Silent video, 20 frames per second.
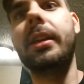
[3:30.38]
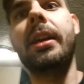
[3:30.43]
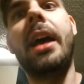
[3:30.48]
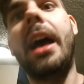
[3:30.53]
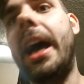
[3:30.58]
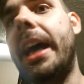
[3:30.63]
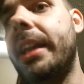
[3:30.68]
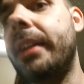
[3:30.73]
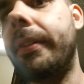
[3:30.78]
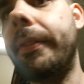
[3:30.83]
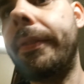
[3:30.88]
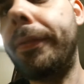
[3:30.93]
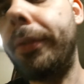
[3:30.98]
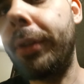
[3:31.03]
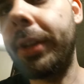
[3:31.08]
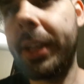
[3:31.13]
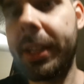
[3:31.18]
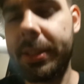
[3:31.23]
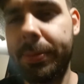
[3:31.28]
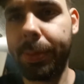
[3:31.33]
I didn't
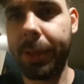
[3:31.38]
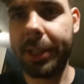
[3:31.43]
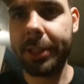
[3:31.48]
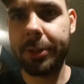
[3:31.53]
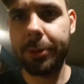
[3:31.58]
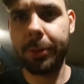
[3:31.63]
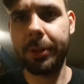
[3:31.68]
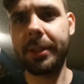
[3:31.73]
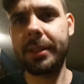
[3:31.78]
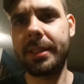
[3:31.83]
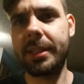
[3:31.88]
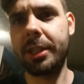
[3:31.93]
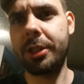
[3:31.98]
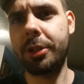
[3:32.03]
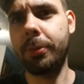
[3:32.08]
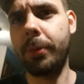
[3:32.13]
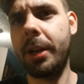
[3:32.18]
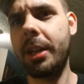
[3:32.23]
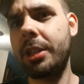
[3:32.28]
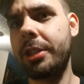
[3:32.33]
fully explain to her the
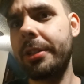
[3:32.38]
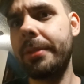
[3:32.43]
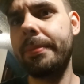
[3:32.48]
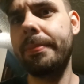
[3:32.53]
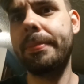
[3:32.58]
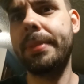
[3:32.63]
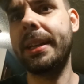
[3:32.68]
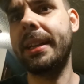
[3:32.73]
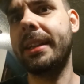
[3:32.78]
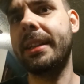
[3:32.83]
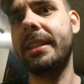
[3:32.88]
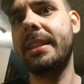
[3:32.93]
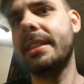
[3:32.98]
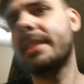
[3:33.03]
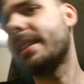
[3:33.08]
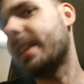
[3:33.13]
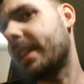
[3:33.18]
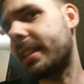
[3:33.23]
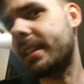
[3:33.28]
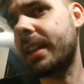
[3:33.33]
situation
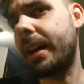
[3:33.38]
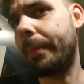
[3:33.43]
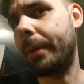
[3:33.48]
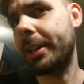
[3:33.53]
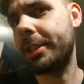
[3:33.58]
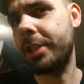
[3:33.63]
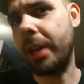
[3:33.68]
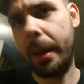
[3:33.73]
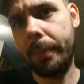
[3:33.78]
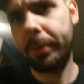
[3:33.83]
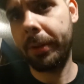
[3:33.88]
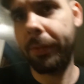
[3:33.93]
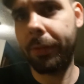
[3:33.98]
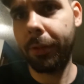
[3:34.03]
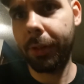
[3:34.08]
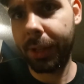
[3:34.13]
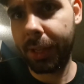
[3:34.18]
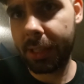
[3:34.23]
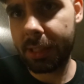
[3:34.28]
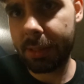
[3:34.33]
because it's not my job to
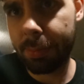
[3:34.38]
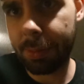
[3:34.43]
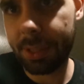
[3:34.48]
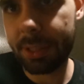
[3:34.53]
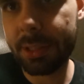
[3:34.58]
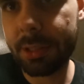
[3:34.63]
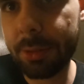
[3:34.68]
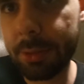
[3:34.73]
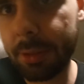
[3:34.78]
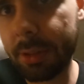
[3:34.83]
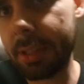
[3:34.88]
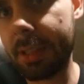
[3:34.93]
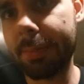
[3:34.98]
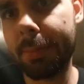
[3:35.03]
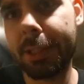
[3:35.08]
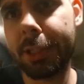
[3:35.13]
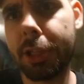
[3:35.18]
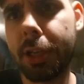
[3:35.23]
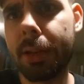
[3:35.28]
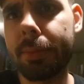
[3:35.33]
fully explain to her. It's my
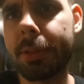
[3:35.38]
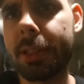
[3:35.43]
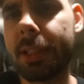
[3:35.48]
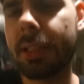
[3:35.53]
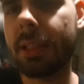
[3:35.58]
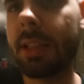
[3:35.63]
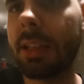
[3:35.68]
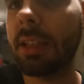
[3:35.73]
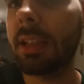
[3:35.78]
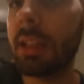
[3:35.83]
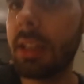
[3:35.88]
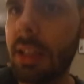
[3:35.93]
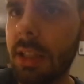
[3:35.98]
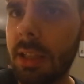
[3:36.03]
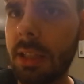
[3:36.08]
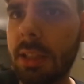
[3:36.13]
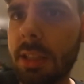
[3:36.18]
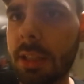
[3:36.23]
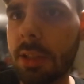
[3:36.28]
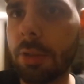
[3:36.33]
job
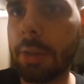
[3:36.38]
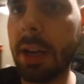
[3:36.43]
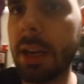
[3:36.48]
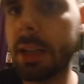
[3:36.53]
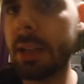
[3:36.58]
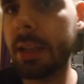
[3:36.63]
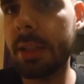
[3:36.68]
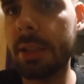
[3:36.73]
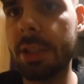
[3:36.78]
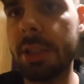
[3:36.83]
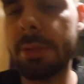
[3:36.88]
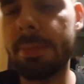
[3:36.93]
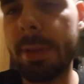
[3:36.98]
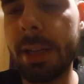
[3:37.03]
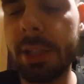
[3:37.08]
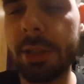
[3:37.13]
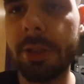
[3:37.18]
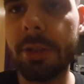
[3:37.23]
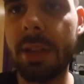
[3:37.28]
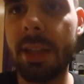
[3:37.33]
to try to just make
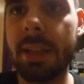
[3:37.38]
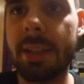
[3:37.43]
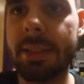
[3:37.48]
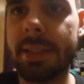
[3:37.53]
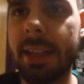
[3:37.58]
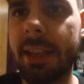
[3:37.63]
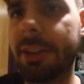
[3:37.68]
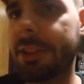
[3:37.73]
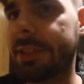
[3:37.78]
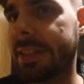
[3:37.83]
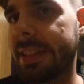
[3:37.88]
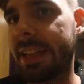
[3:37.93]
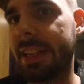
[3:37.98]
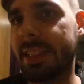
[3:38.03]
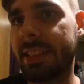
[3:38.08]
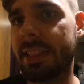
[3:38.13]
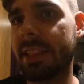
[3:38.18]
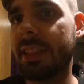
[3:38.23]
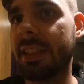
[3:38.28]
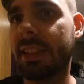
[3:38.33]
sure that the sale
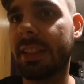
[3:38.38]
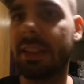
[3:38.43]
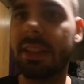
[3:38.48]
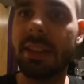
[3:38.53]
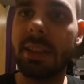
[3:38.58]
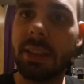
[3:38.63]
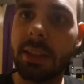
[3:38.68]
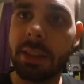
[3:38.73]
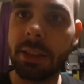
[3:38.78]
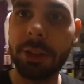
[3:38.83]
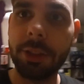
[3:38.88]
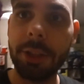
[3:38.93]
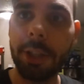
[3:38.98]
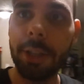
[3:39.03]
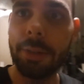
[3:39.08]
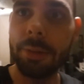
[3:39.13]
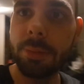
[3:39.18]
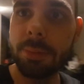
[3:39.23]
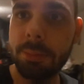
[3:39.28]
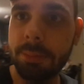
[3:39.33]
stays, you
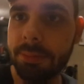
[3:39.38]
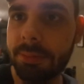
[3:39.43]
know.